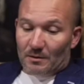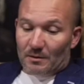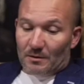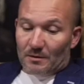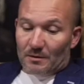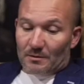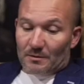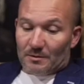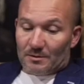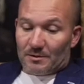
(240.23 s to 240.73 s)

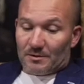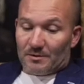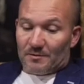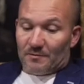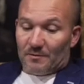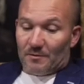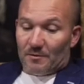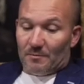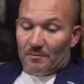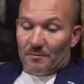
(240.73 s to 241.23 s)
this is
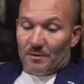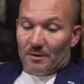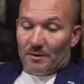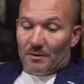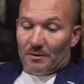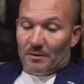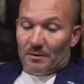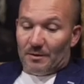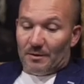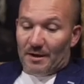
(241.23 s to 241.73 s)
from
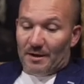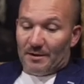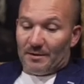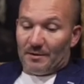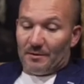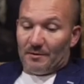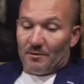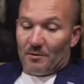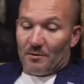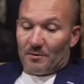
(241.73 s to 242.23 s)

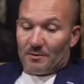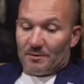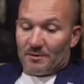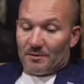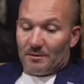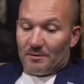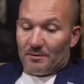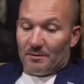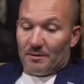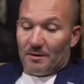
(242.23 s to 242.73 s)
Nathan
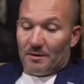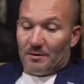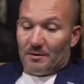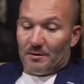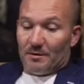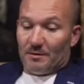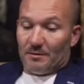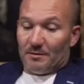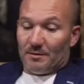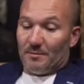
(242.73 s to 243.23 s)
Larson,
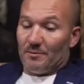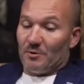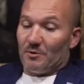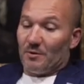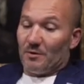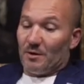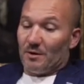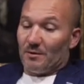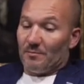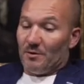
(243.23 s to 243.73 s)

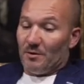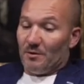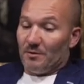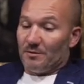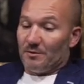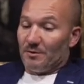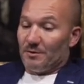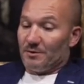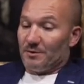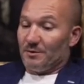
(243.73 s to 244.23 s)
Democratic
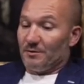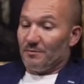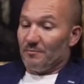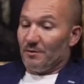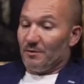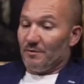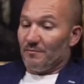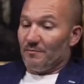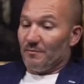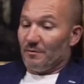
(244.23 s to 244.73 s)
politician that
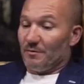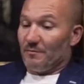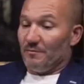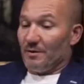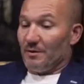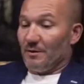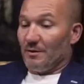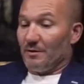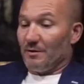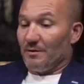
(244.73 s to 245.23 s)
ran for
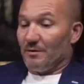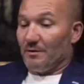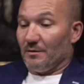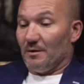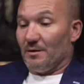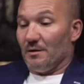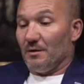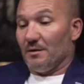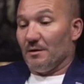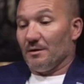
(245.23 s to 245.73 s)
VA
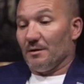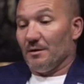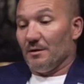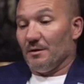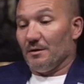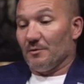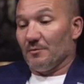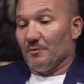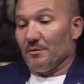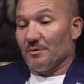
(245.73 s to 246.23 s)
uh,
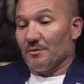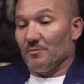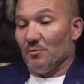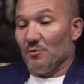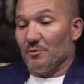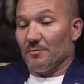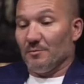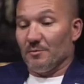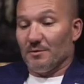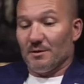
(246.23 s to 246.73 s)
Congress
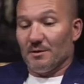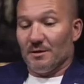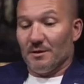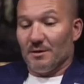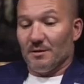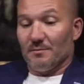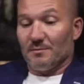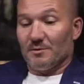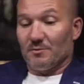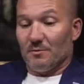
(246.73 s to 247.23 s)
multiple
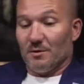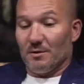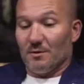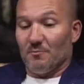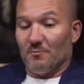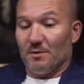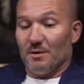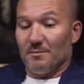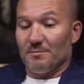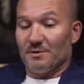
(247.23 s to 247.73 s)
times, ran a
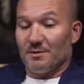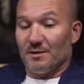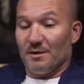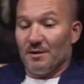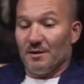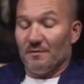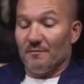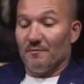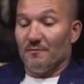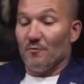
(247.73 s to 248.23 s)

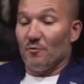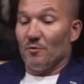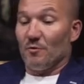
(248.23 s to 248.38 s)
website for